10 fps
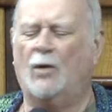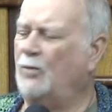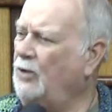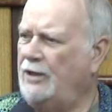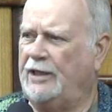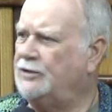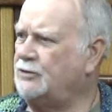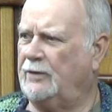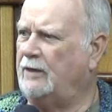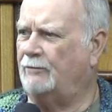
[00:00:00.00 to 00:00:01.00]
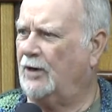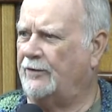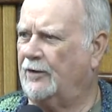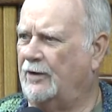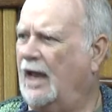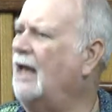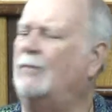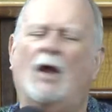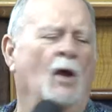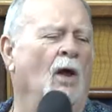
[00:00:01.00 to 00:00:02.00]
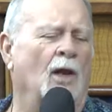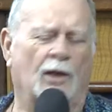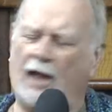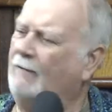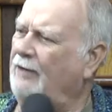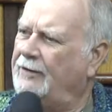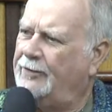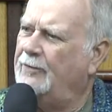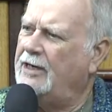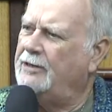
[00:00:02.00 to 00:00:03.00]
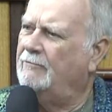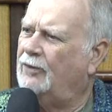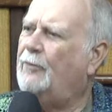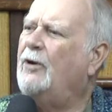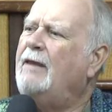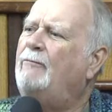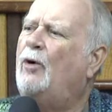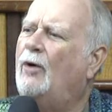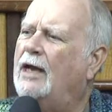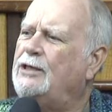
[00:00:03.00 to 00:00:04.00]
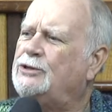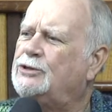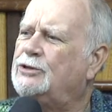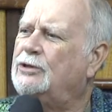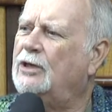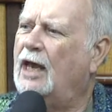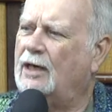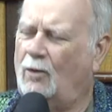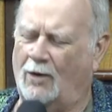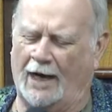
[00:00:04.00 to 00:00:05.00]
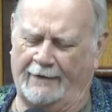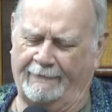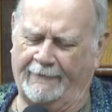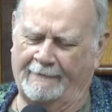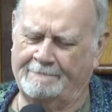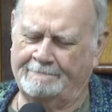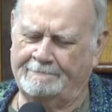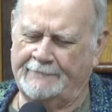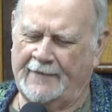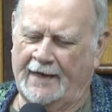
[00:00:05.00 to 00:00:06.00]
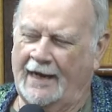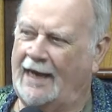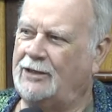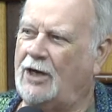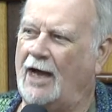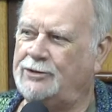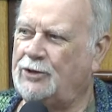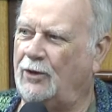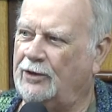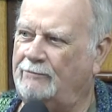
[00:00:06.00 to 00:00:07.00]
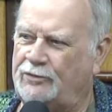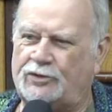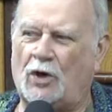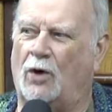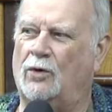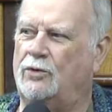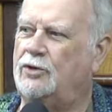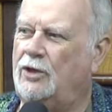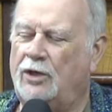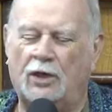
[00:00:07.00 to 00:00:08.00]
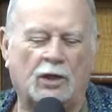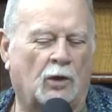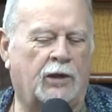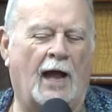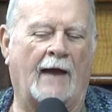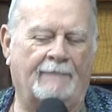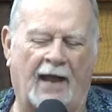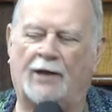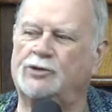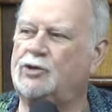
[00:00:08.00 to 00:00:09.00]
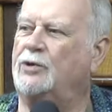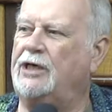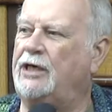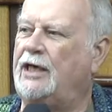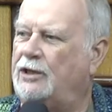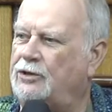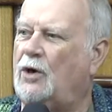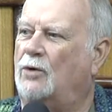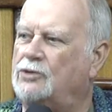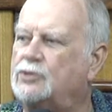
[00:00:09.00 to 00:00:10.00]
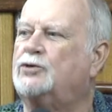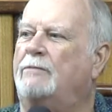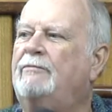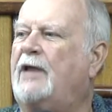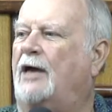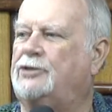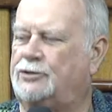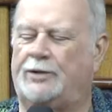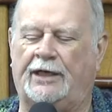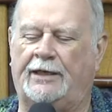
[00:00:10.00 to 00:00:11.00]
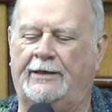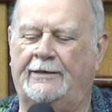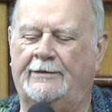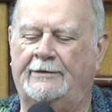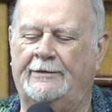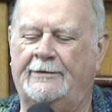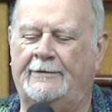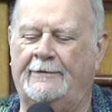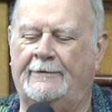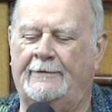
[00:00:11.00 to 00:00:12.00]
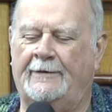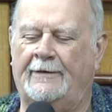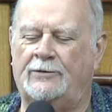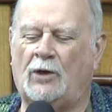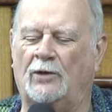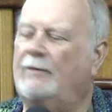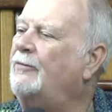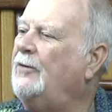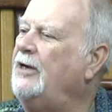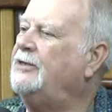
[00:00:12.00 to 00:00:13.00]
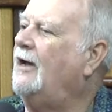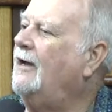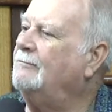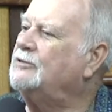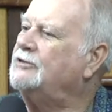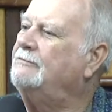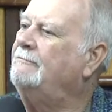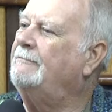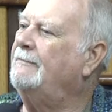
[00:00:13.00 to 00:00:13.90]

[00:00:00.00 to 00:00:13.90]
No, I had a friend one time, really sweet brother, had a lovely three, three boys and a wife. And God told him, Don't climb that tree and don't trim that tree.